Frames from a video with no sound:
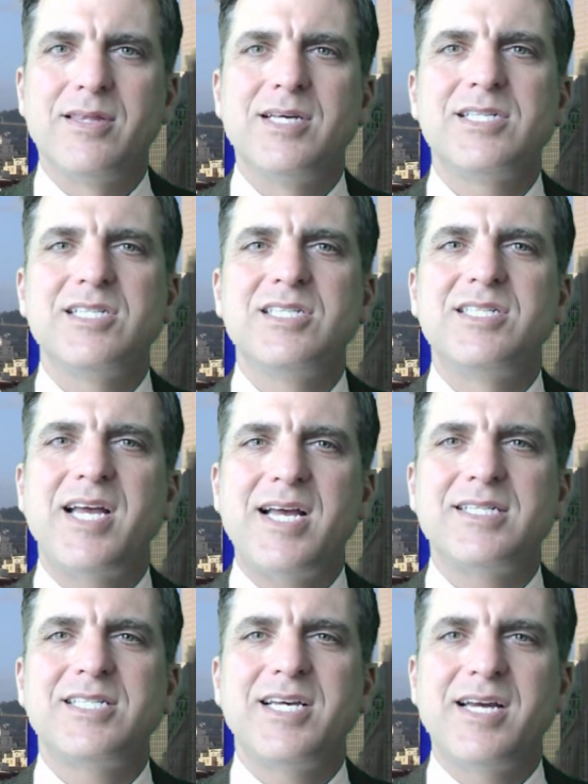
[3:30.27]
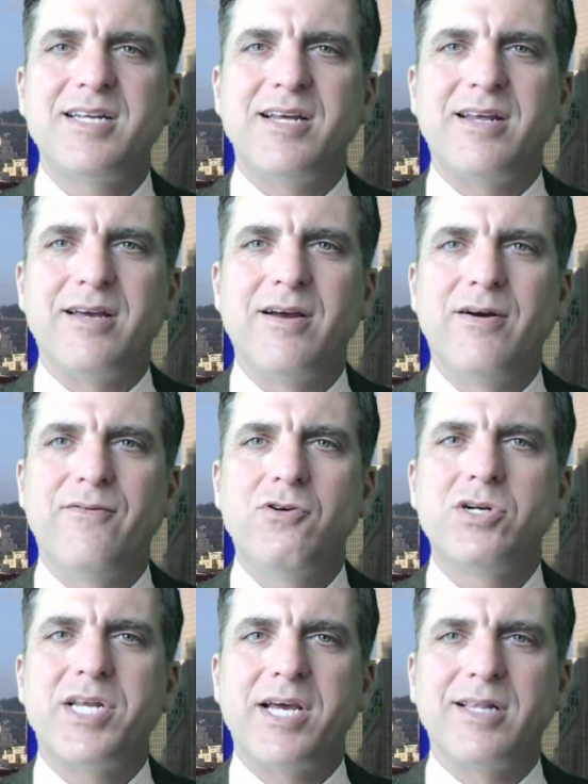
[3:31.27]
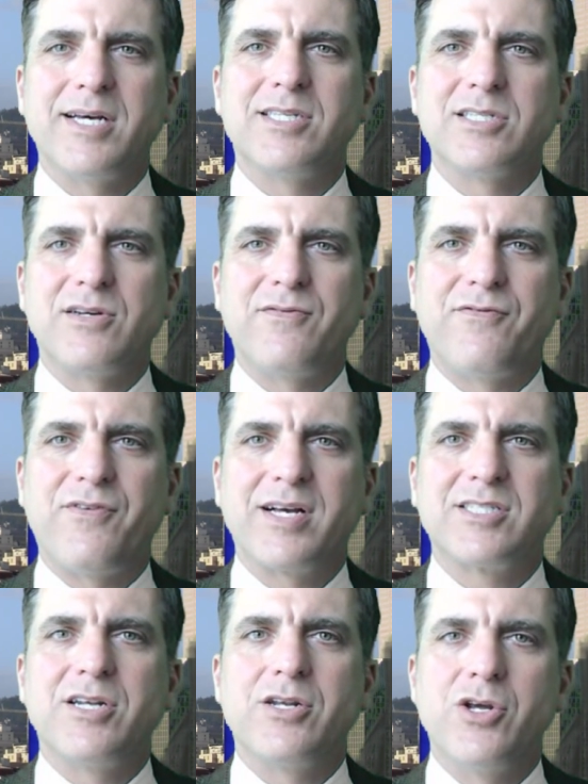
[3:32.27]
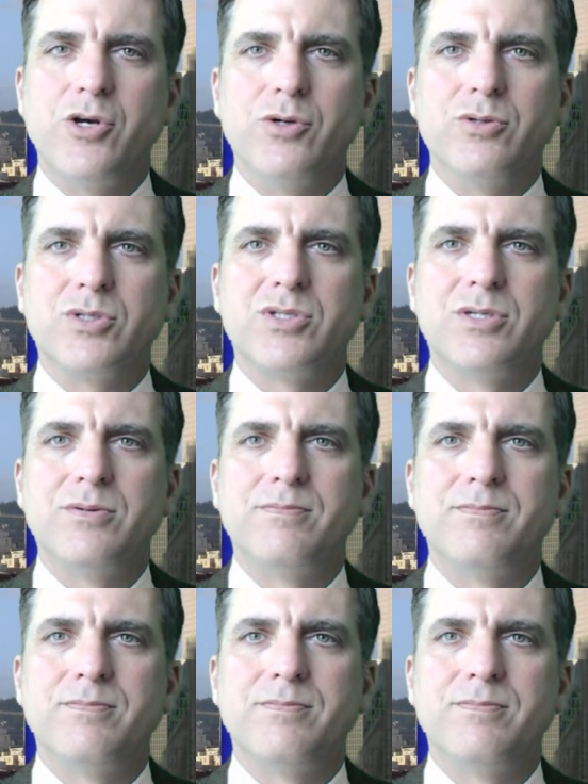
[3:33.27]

this is Dan Sandini for Daylight Disinfectant News.